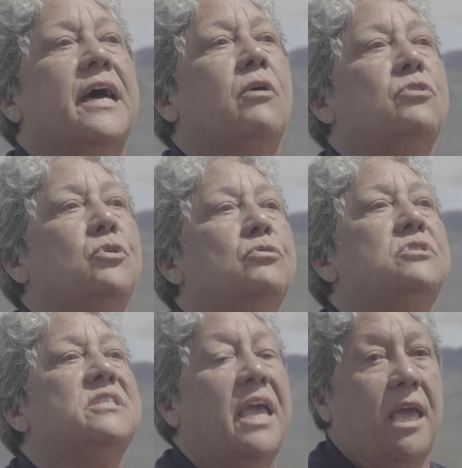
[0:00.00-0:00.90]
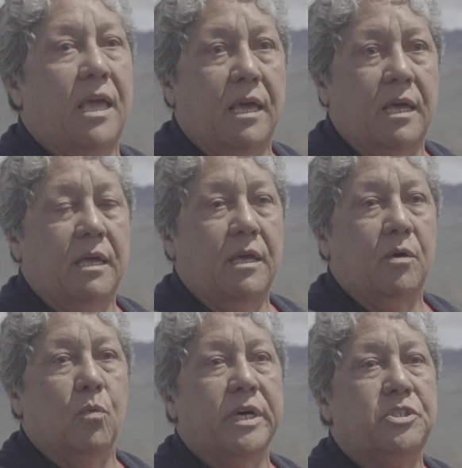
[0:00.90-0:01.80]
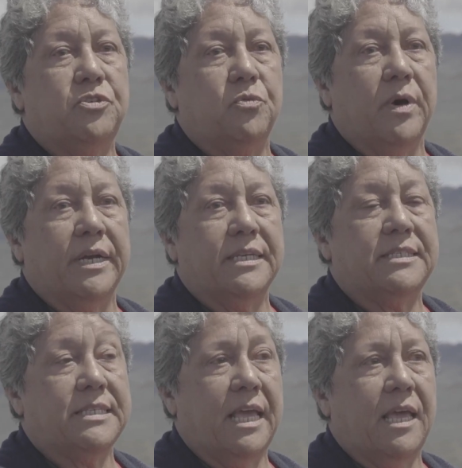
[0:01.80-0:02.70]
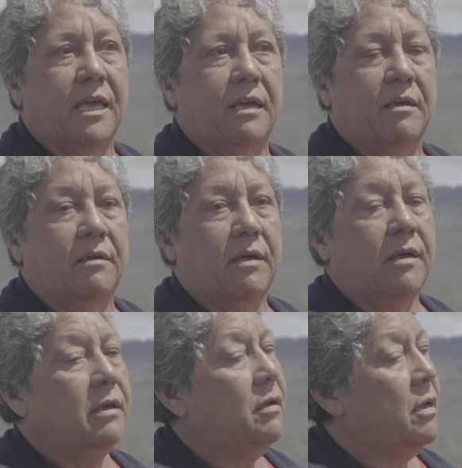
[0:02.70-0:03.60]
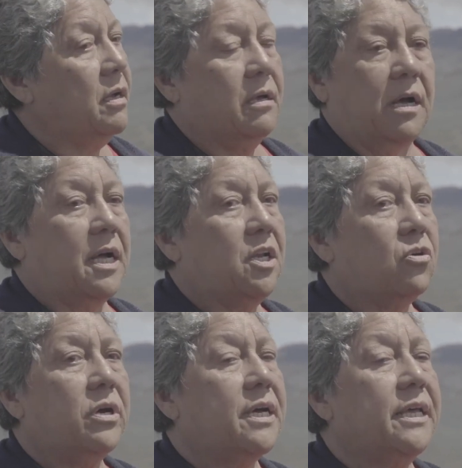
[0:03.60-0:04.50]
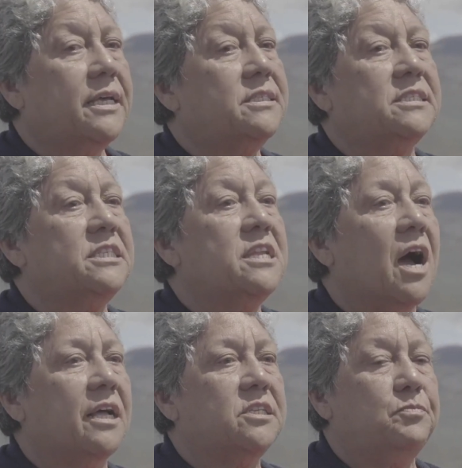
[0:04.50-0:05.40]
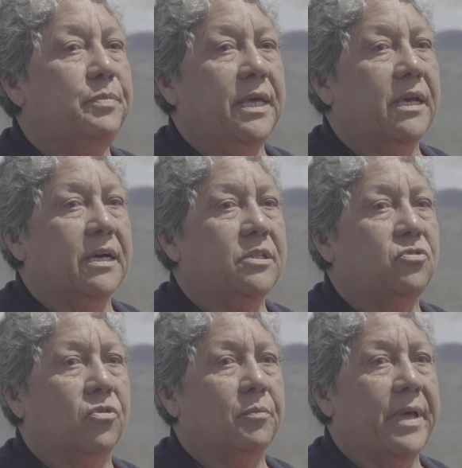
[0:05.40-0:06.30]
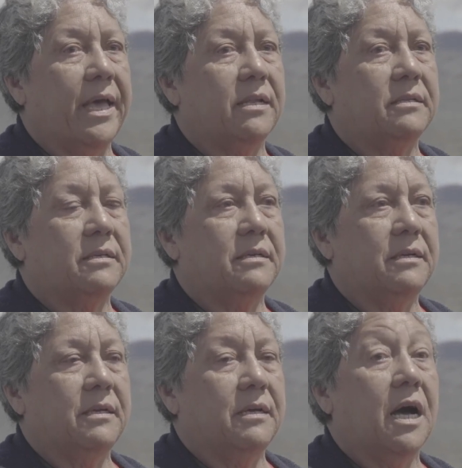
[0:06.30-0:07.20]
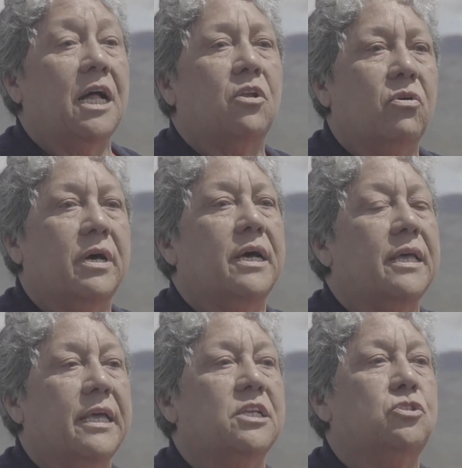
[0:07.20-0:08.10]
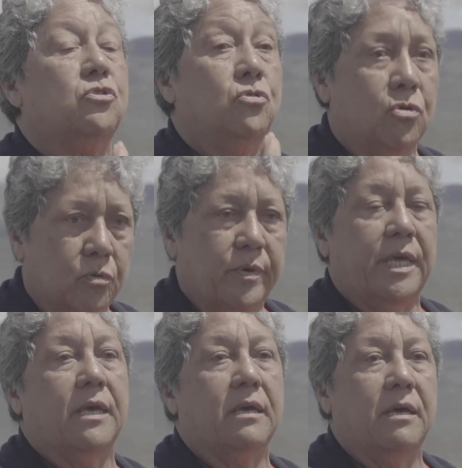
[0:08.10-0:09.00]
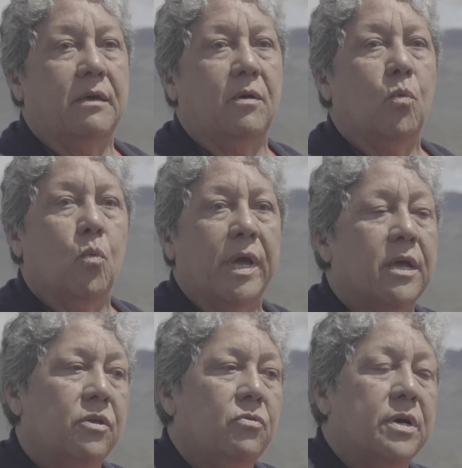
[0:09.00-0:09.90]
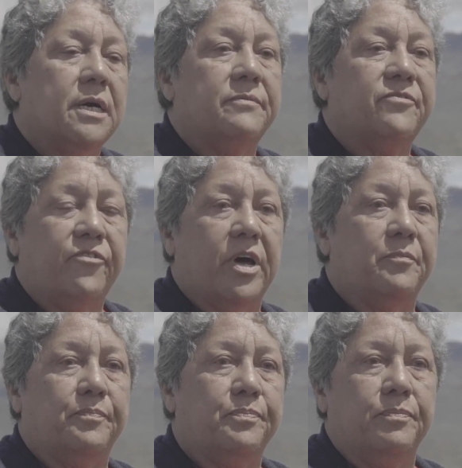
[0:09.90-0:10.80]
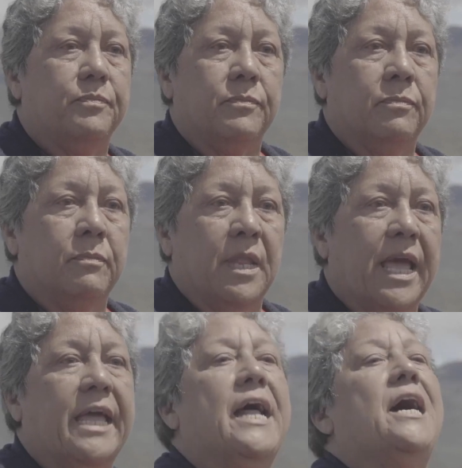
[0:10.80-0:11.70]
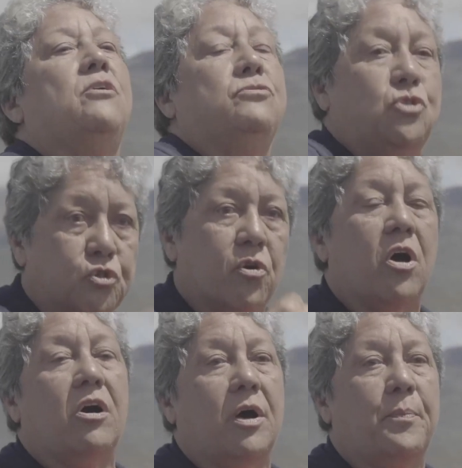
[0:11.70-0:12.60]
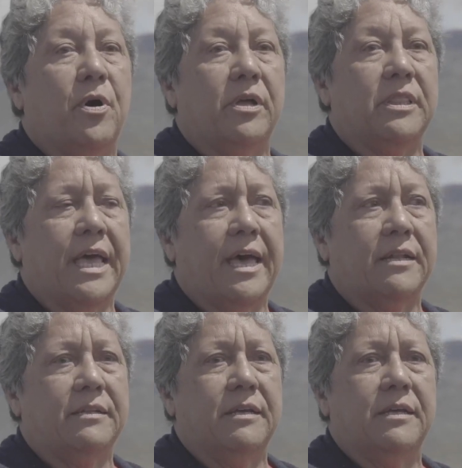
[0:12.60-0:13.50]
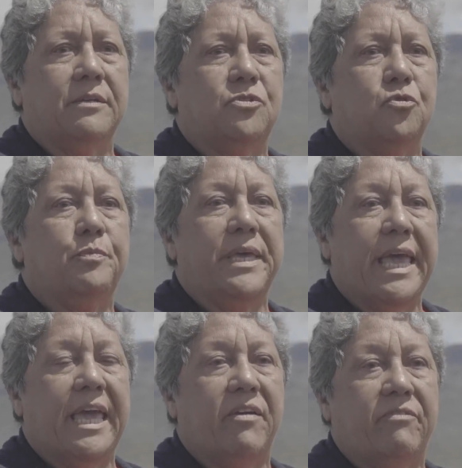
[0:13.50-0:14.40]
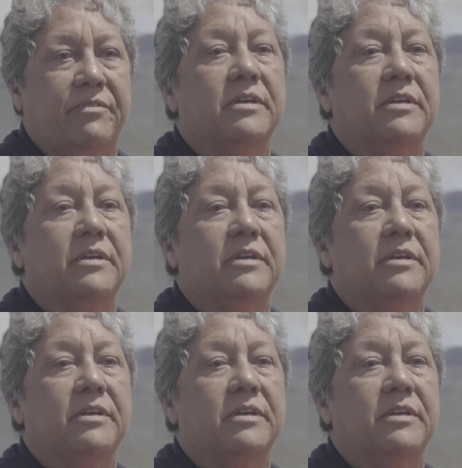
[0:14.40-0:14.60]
now you say what you want to say. Aloha is not being a doormat. Aloha is knowing where you come from and how to draw upon that to behave.